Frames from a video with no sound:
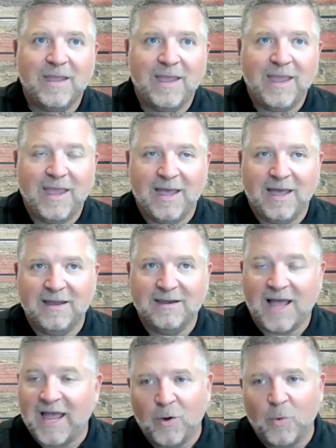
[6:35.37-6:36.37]
And
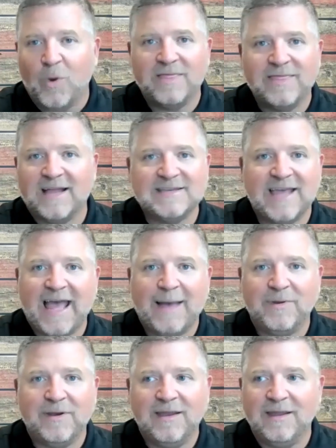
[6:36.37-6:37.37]
I don't want that to
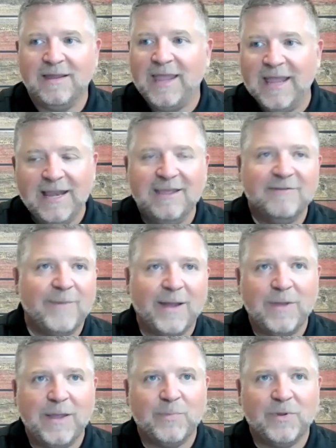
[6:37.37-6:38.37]
happen to any of my
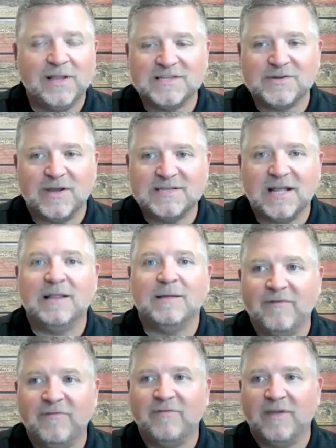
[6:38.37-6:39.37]
people. And so I tell
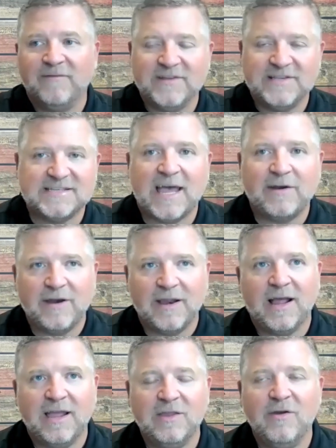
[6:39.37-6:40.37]
them, if it's Saturday
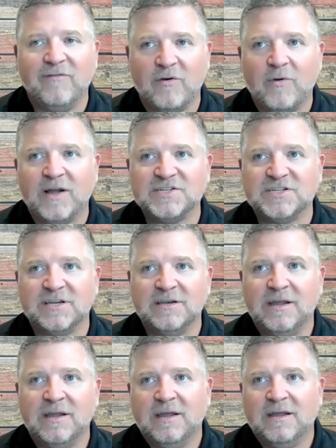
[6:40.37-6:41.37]
night and you have a
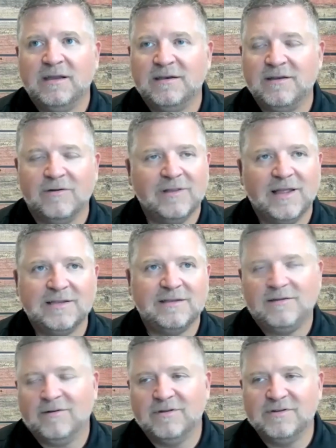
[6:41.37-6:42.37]
question, don't
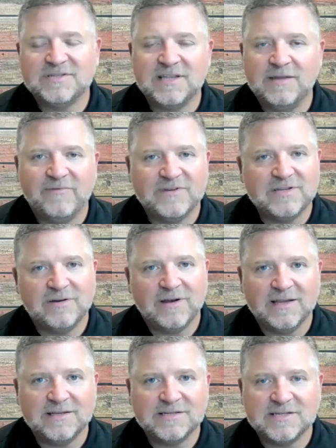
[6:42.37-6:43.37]
lose sleep for 2
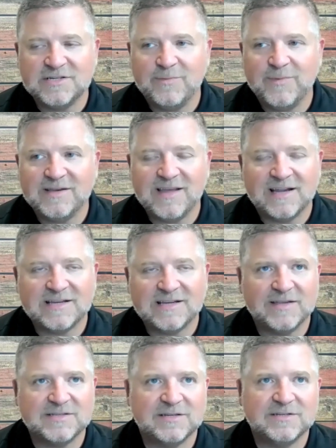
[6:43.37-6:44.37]
nights. Just shoot me a text
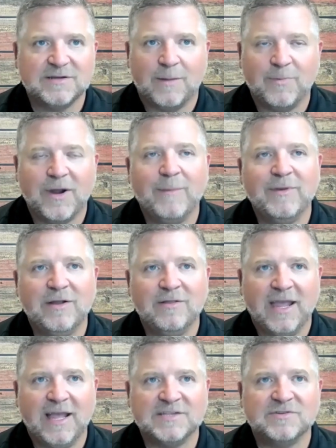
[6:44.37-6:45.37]
message. I'll probably know
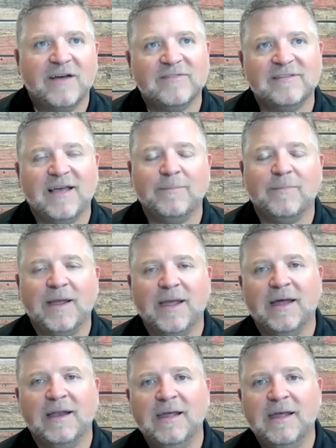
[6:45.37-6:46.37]
the answer off the top of my
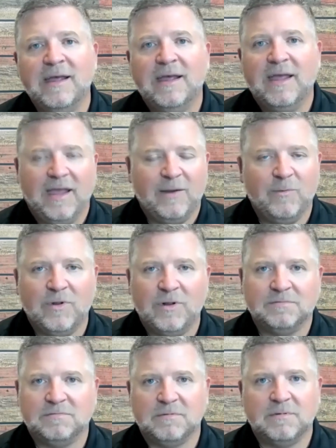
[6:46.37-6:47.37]
head, and
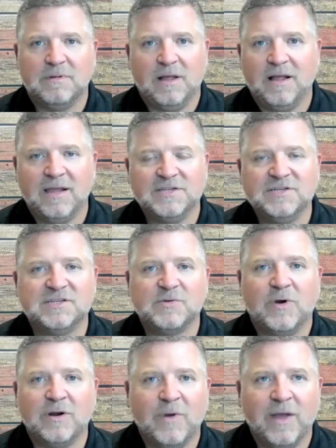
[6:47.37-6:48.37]
I'll get you
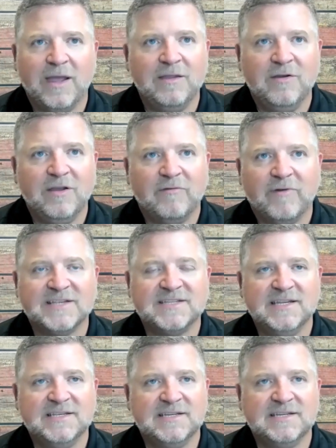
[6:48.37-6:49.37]
squared away and you can
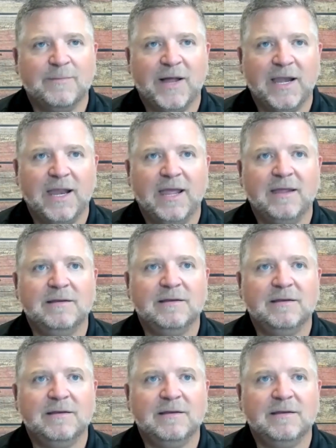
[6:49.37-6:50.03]
rest easy till Monday.